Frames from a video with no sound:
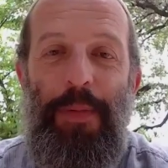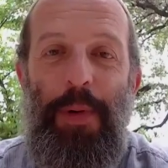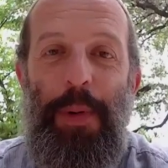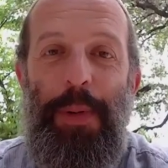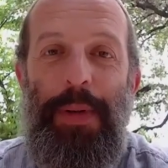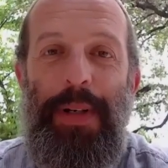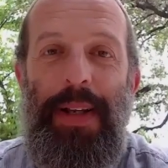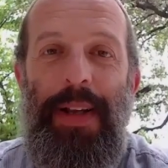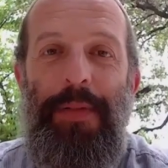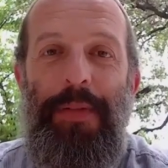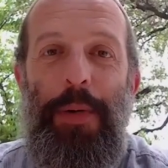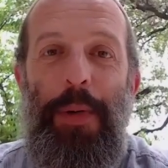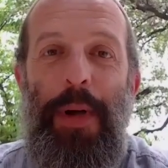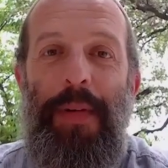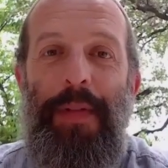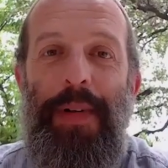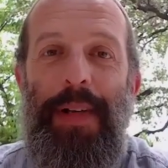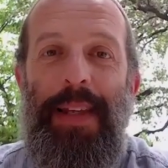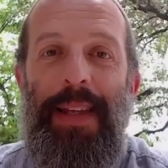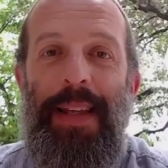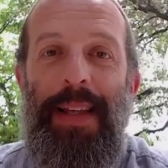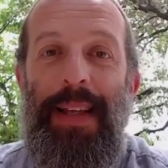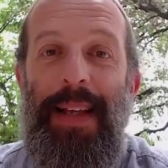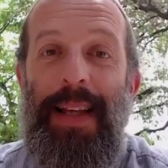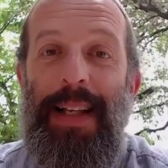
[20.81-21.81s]
where we give you
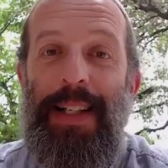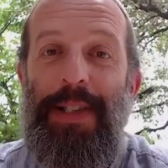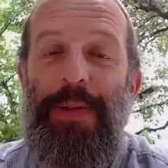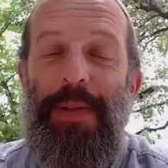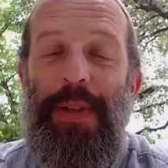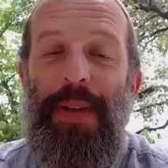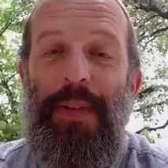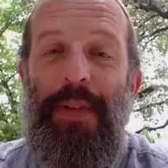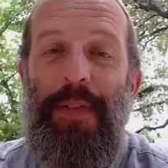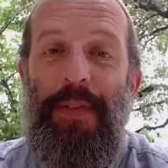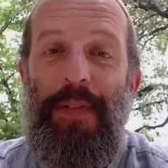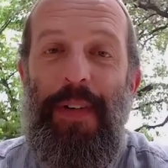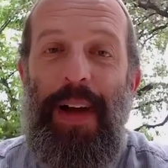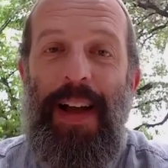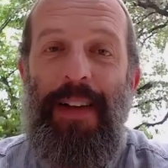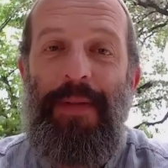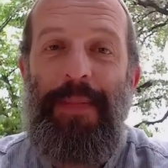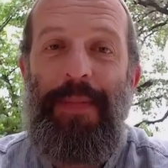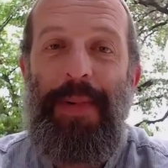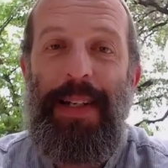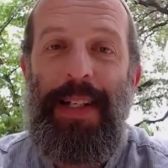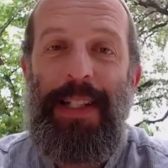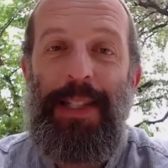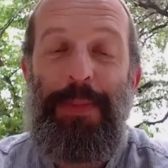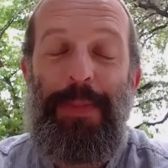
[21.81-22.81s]
everything Israel in
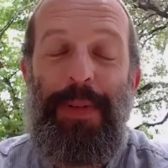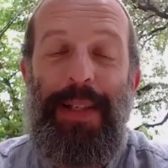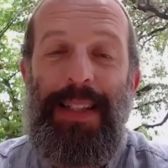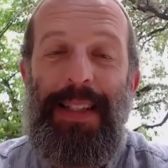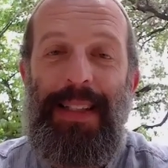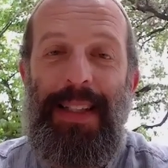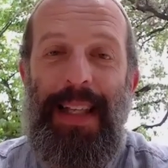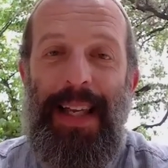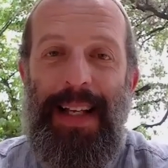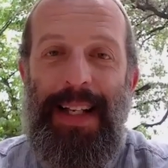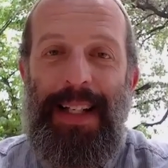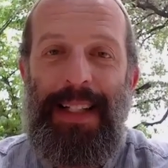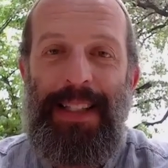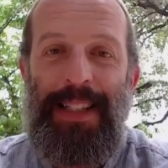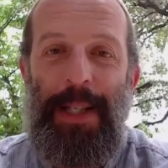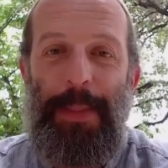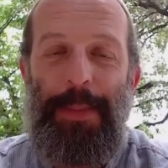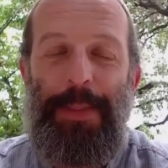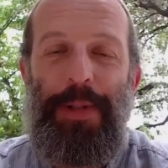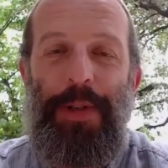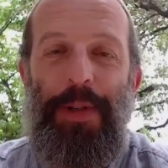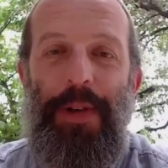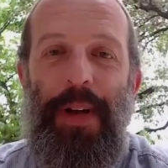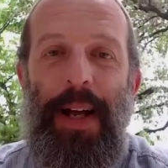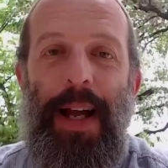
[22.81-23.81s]
5 minutes. Please like and
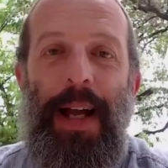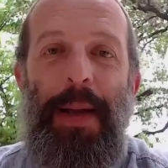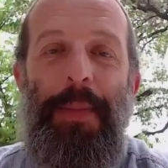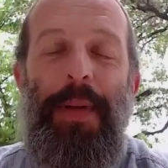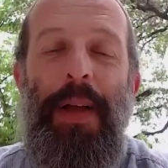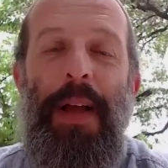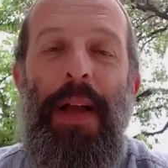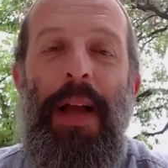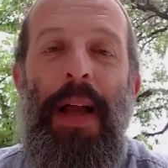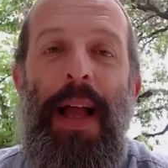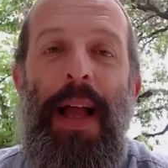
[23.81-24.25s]
subscribe.